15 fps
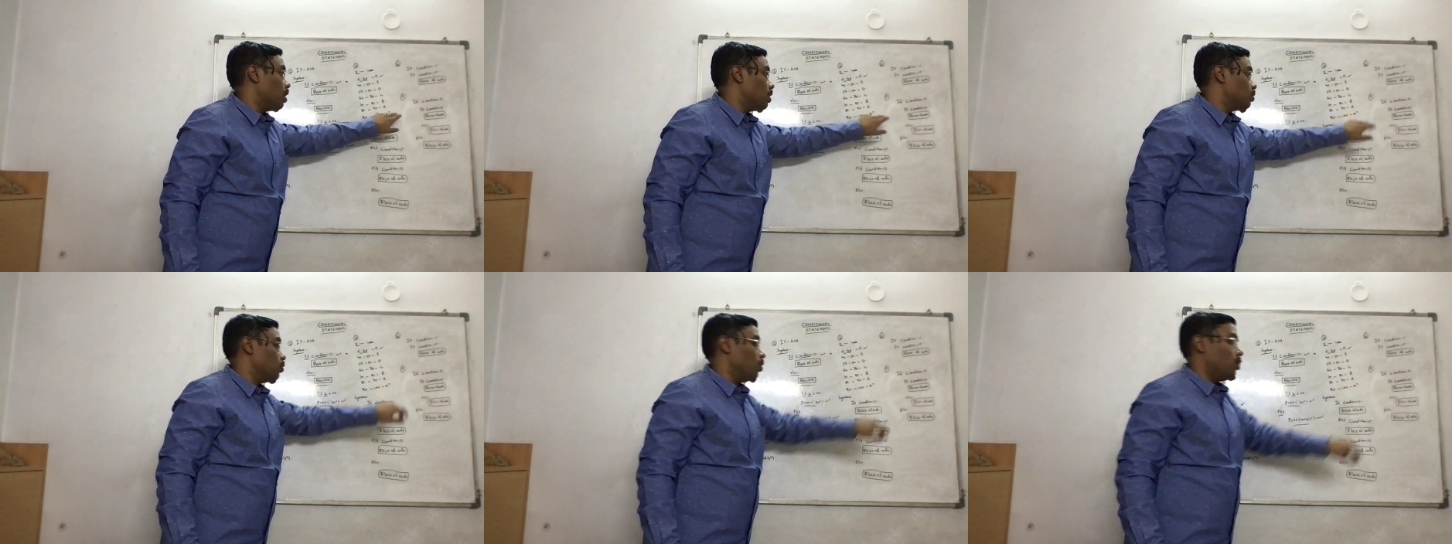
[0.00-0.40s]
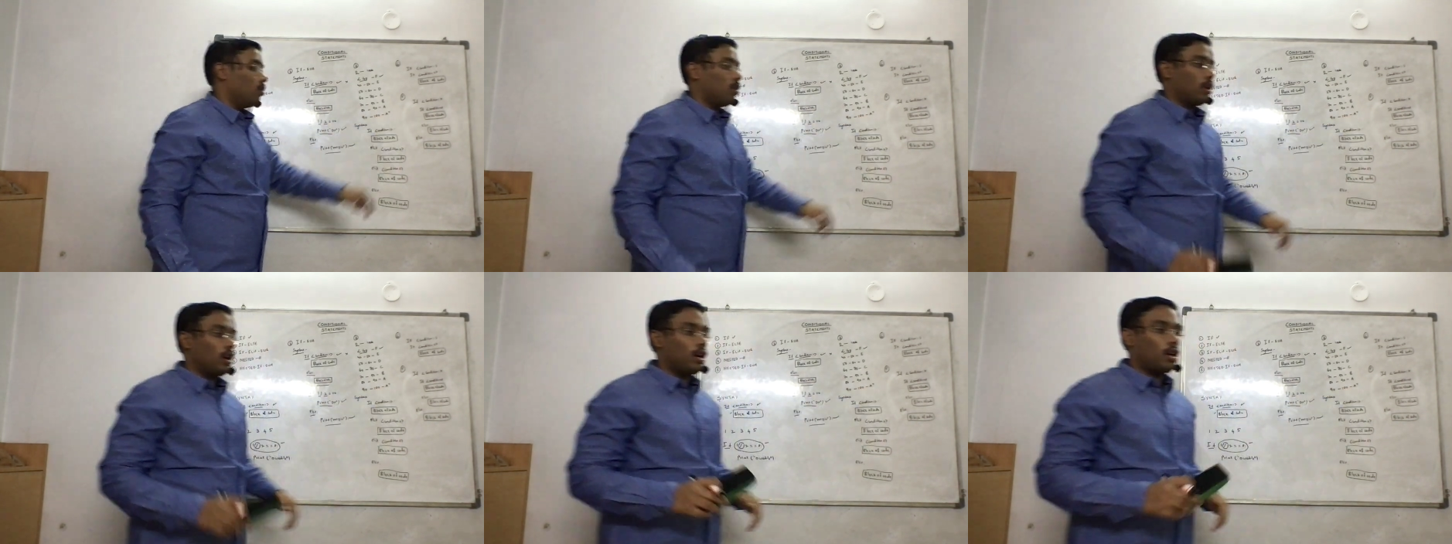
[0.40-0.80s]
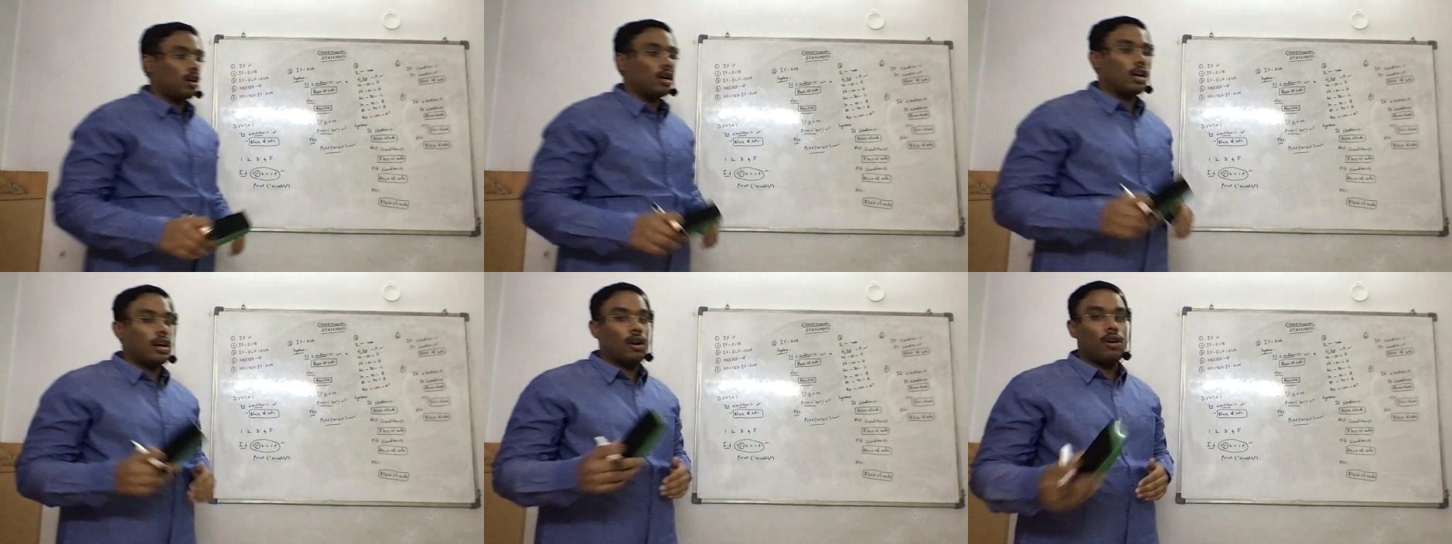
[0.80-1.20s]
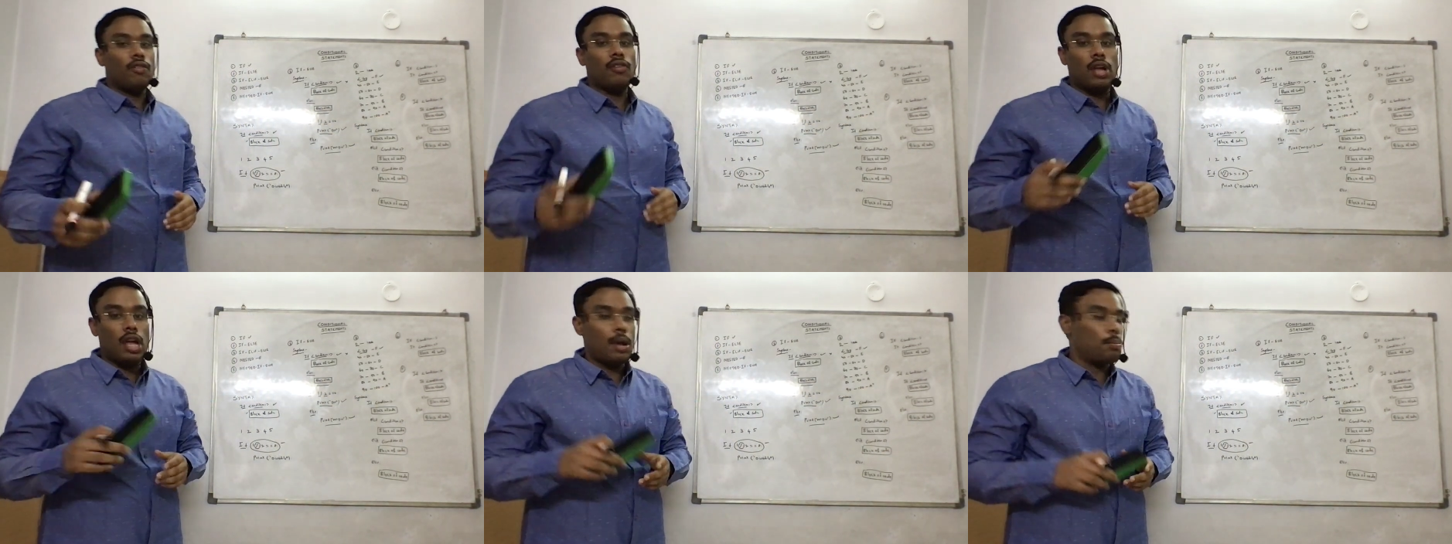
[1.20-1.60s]
he is going to get a grade of
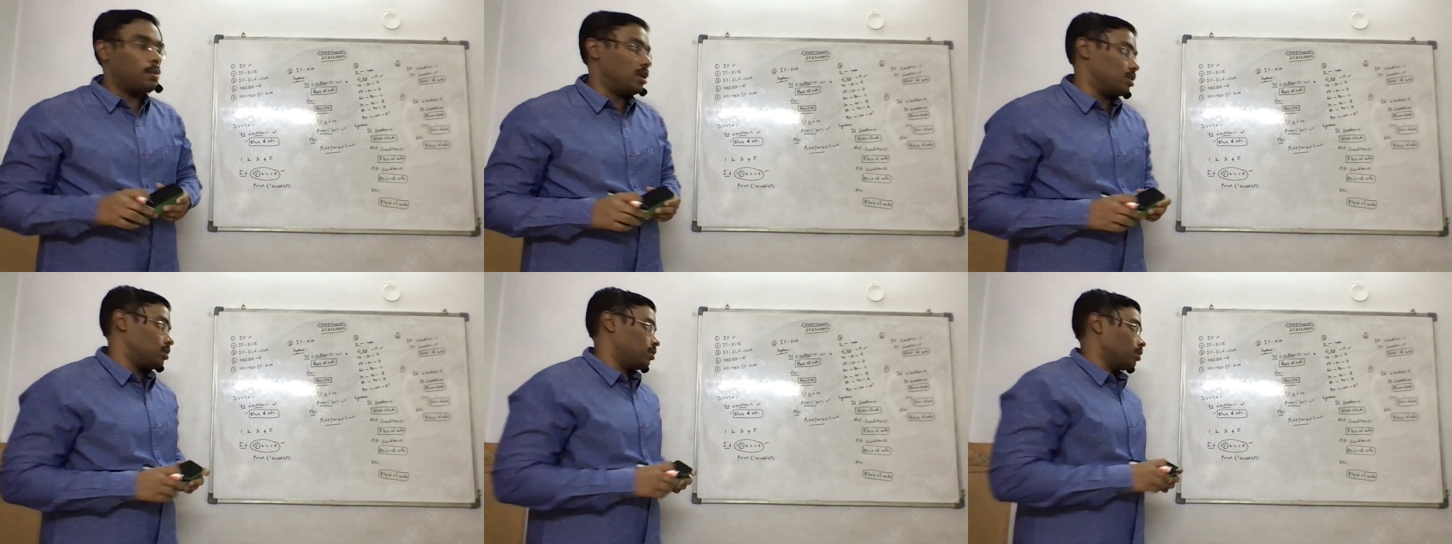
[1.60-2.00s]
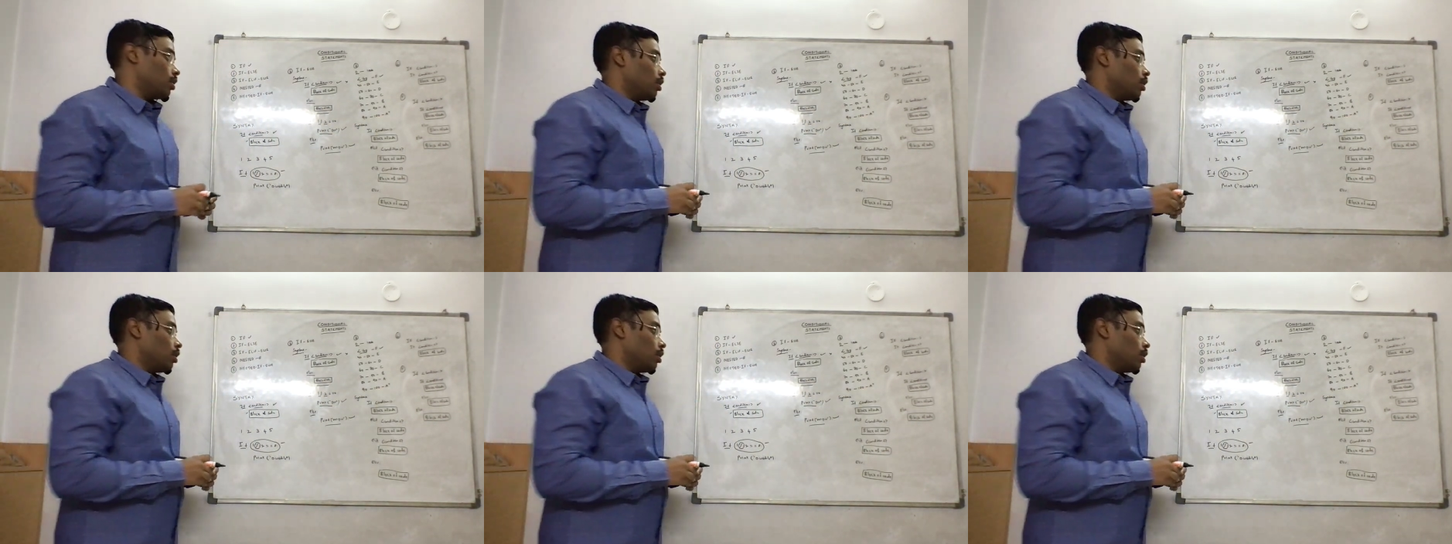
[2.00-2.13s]
A plus.